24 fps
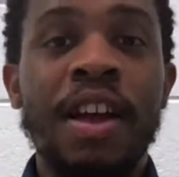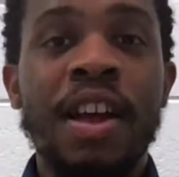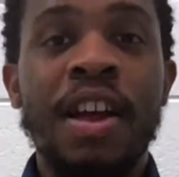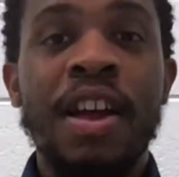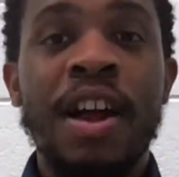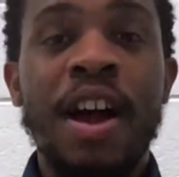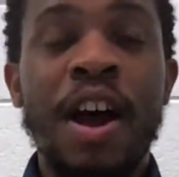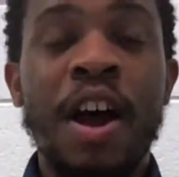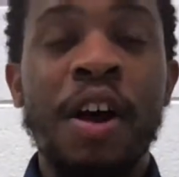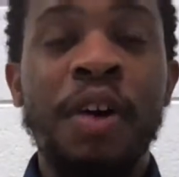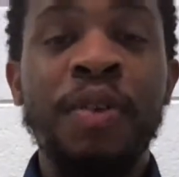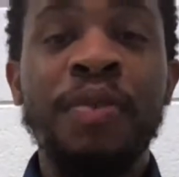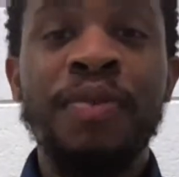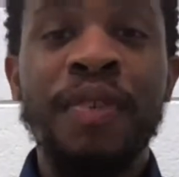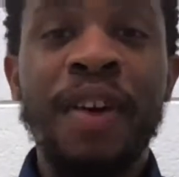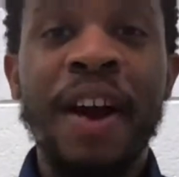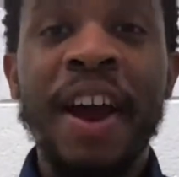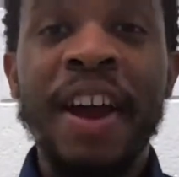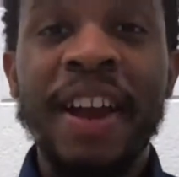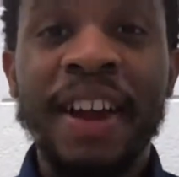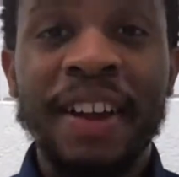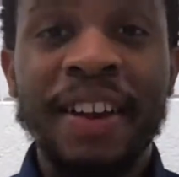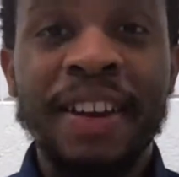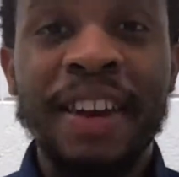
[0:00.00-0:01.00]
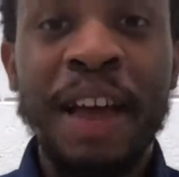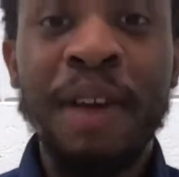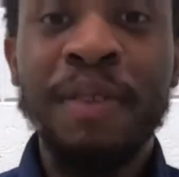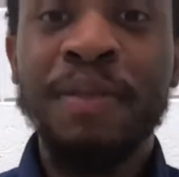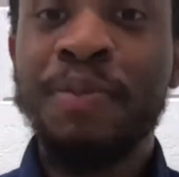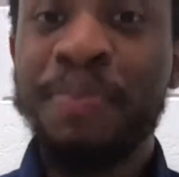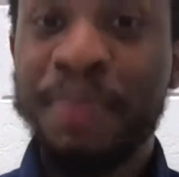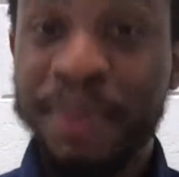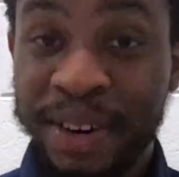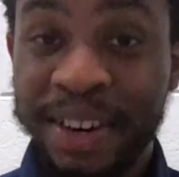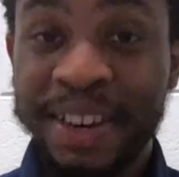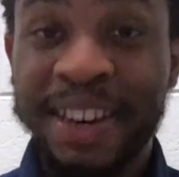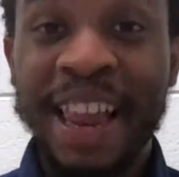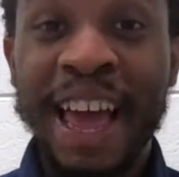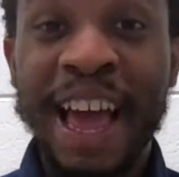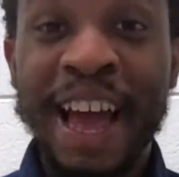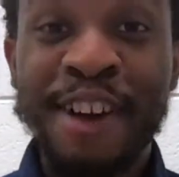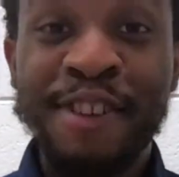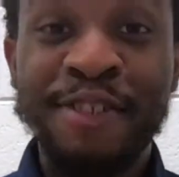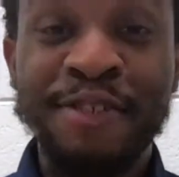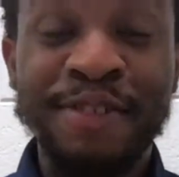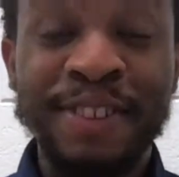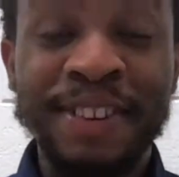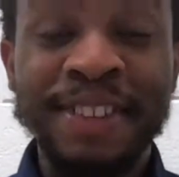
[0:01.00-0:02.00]
All right, that was pretty
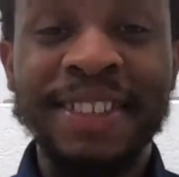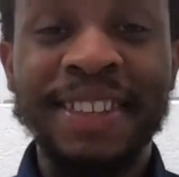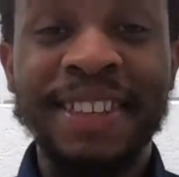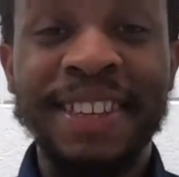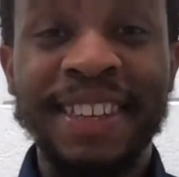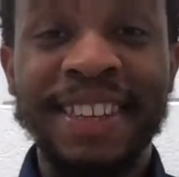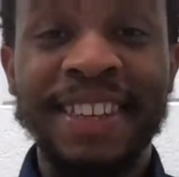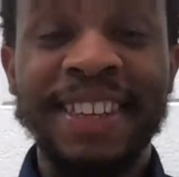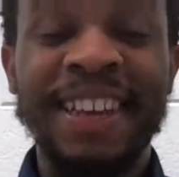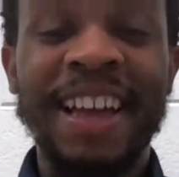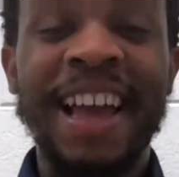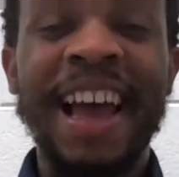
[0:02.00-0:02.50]
loud, wasn't it?